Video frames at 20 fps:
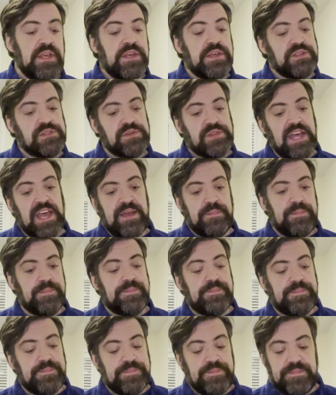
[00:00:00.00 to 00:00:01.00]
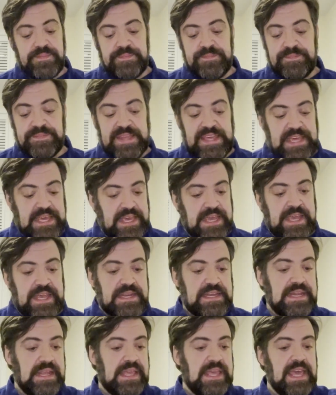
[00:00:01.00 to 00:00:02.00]
So that
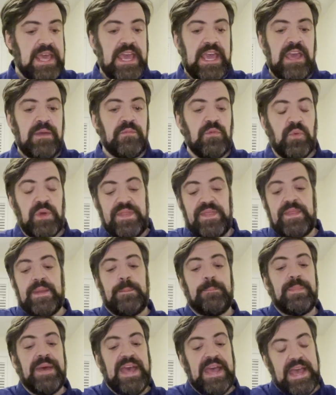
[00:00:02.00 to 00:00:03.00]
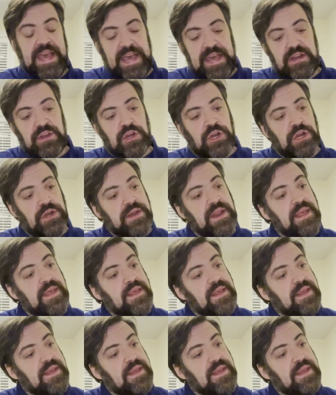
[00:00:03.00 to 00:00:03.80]
kit came with the pattern.